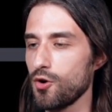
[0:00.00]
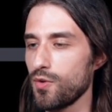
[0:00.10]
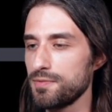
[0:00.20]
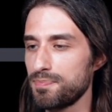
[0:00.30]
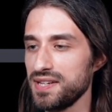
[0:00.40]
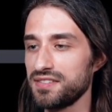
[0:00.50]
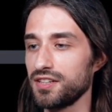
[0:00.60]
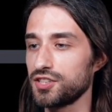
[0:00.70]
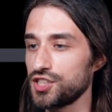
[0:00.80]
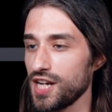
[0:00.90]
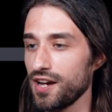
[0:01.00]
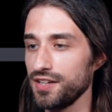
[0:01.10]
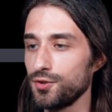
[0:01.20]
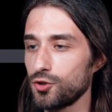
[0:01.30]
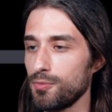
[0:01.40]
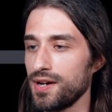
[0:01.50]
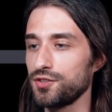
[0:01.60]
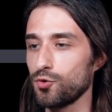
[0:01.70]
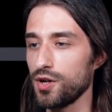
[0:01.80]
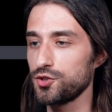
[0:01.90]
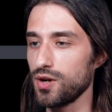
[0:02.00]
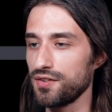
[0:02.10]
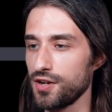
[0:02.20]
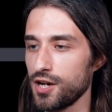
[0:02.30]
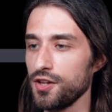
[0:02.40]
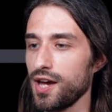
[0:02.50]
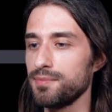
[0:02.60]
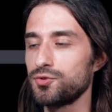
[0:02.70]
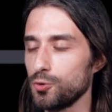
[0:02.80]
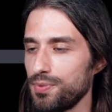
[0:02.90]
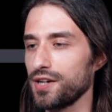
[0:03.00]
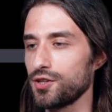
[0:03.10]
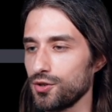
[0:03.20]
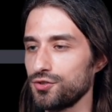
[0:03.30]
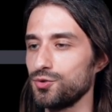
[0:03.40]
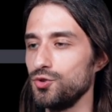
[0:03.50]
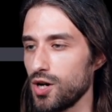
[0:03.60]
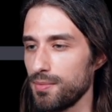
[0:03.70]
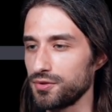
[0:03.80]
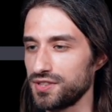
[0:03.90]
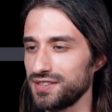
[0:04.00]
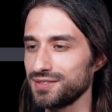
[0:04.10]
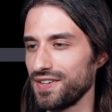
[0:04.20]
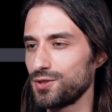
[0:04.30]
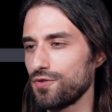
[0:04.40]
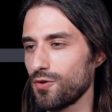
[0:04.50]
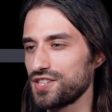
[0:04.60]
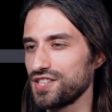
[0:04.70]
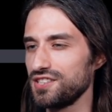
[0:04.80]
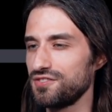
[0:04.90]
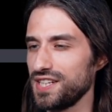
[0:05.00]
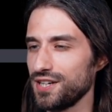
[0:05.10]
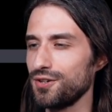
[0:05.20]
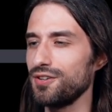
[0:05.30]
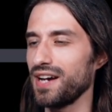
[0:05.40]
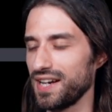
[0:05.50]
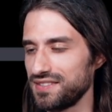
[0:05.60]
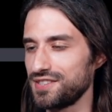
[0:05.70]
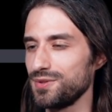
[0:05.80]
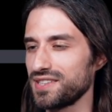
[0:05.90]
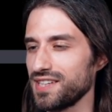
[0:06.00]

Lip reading: well, please share in the comment what you have learned. I'm super curious to know about it. Thank you for watching this video, and see you next